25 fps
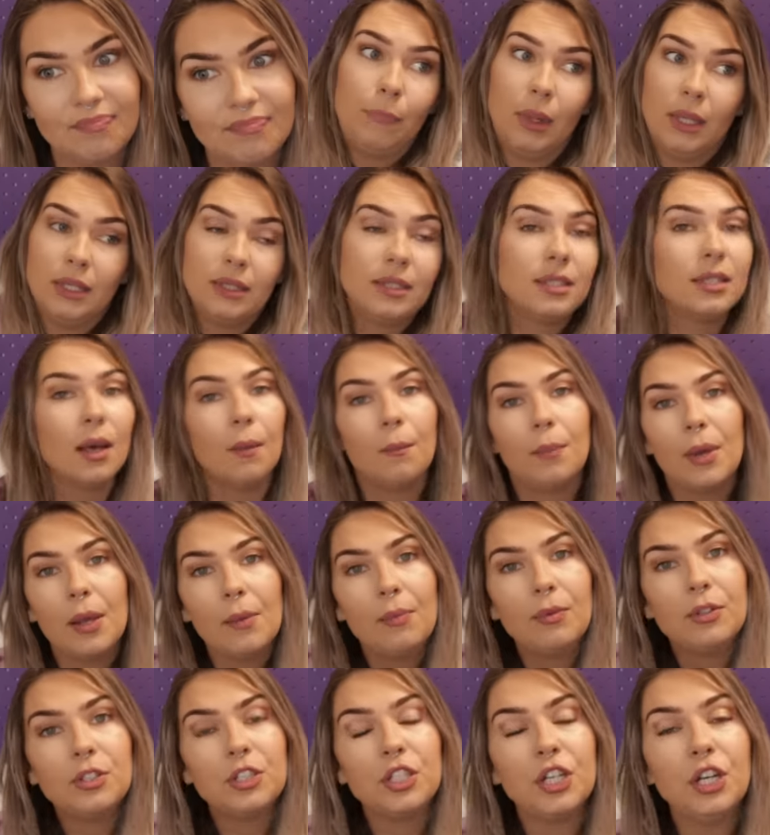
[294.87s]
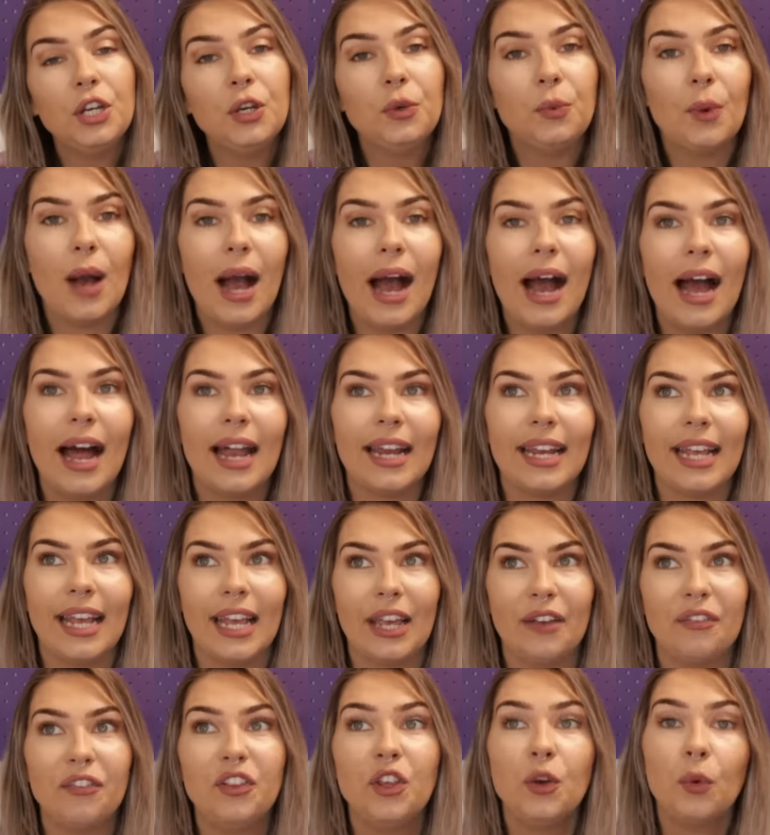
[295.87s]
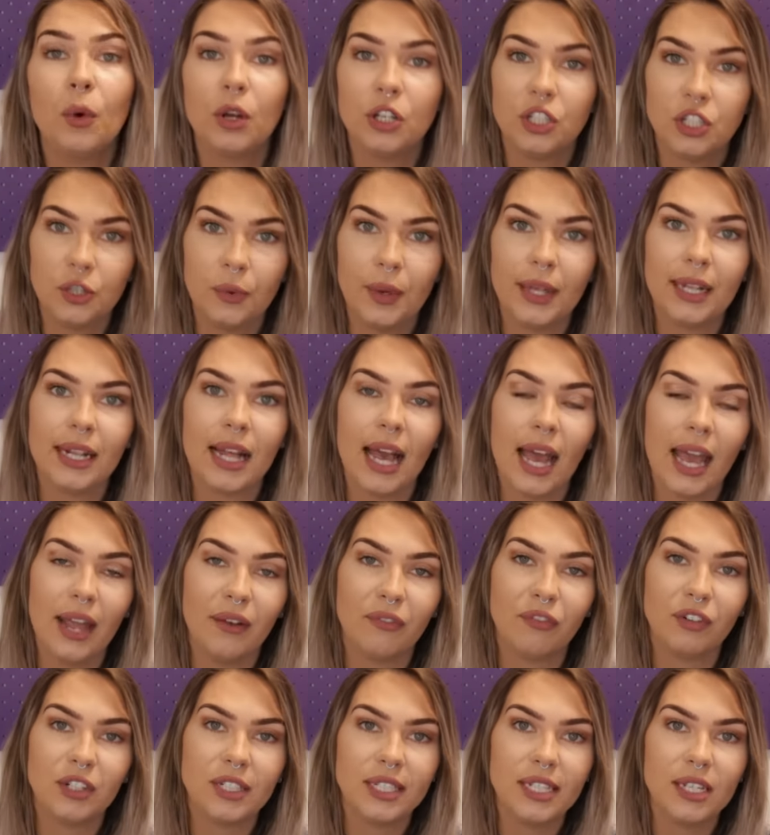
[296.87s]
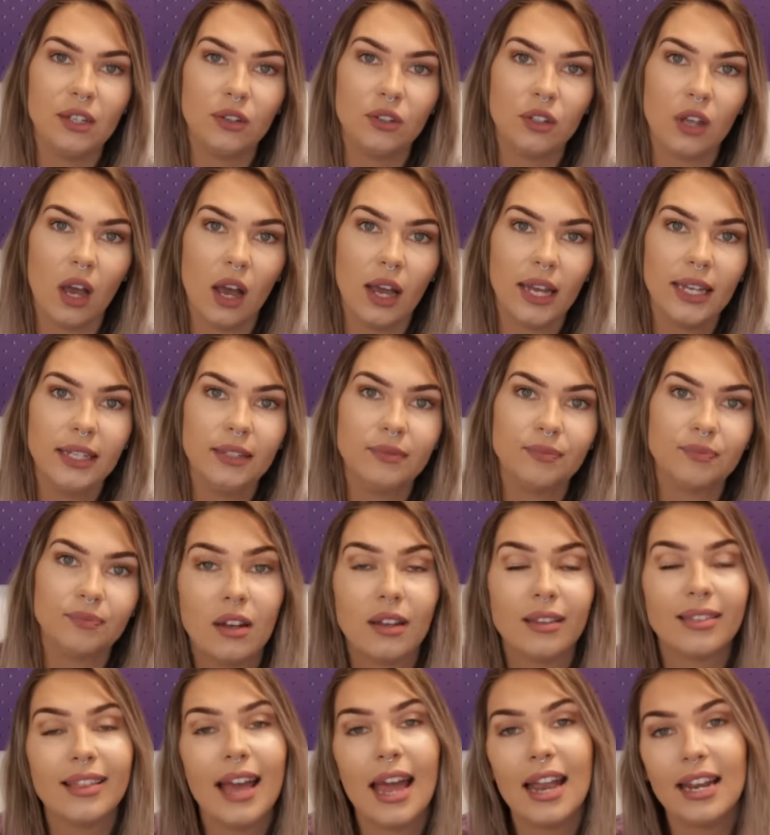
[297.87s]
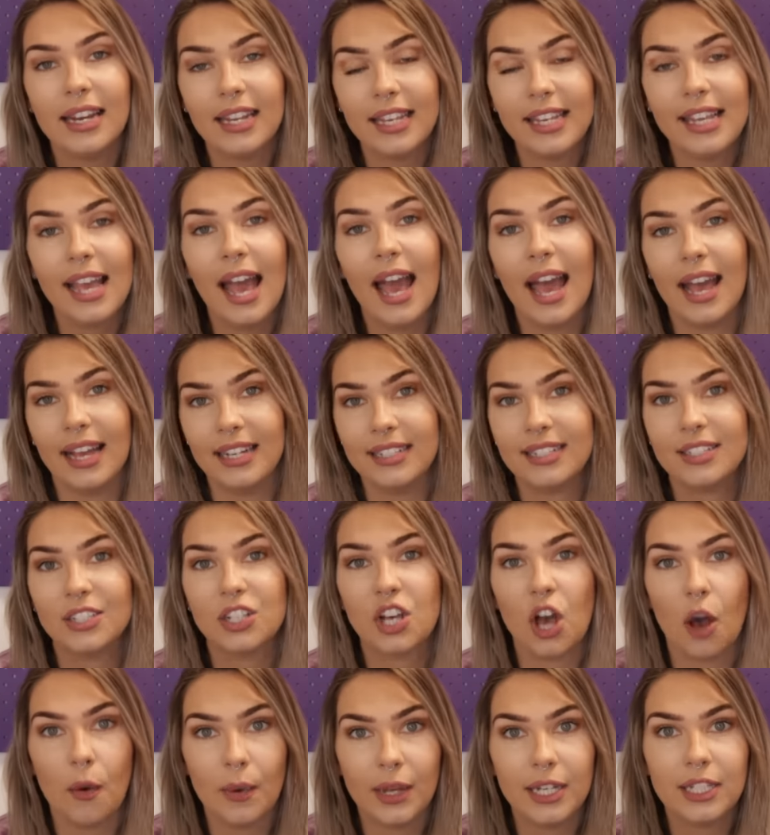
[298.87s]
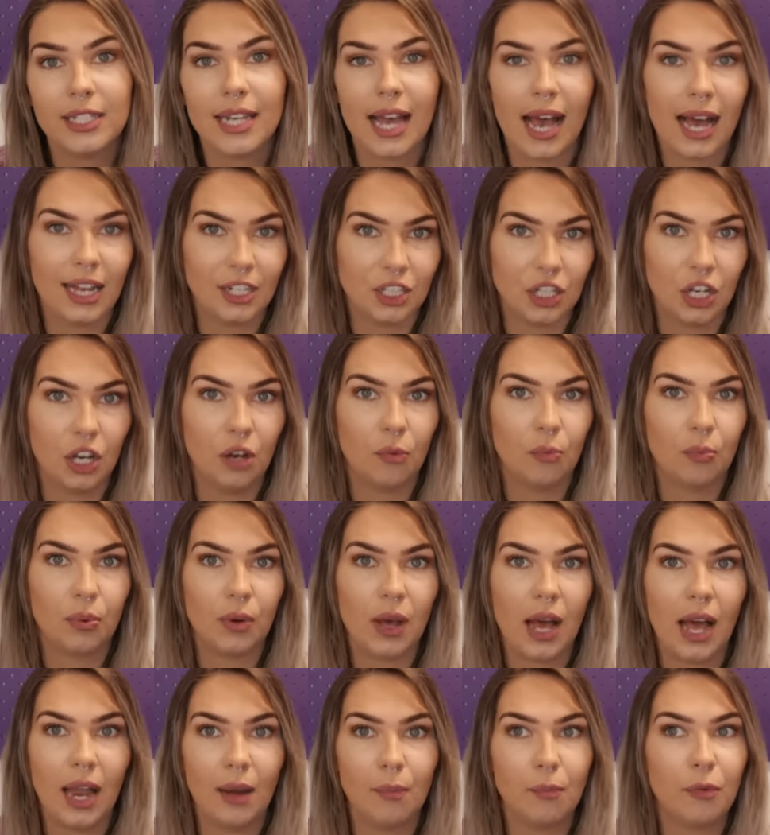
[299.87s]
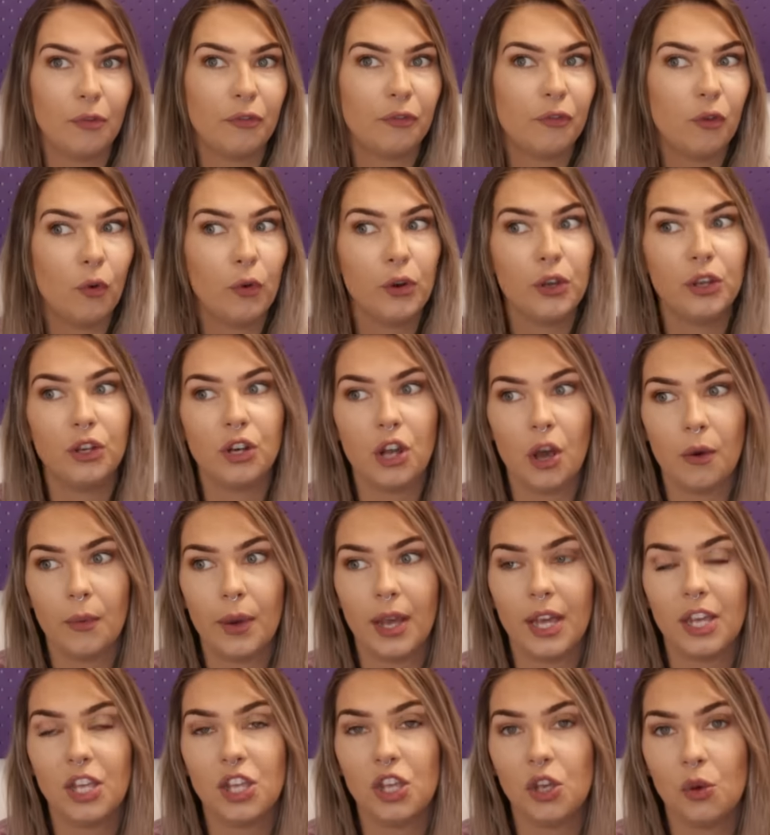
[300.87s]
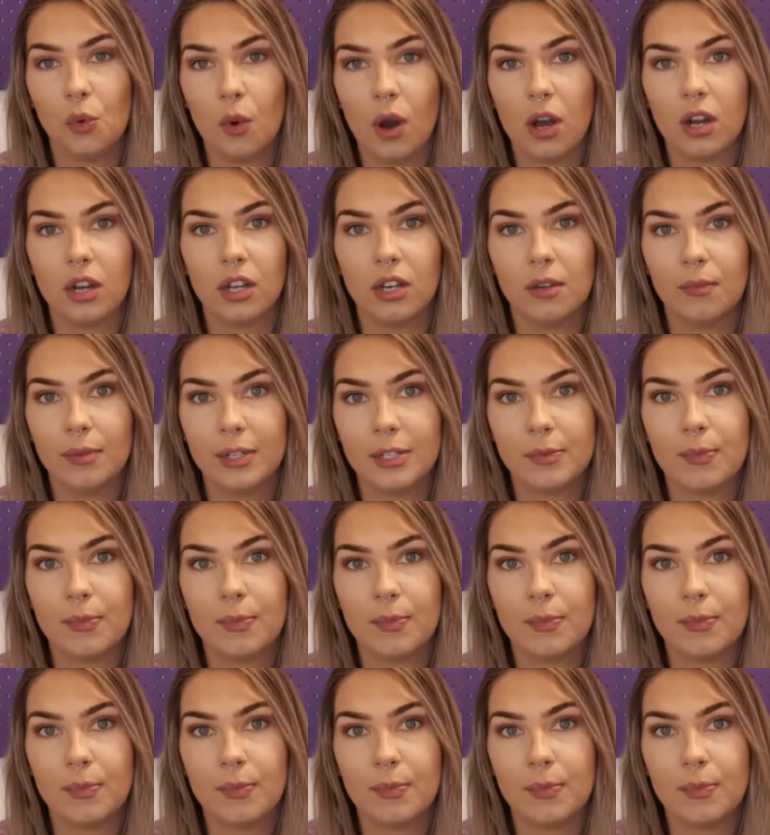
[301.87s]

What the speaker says: But some people do. And if you are doing that every single night, then yeah, it's going to add up. And before you know it, you are going to be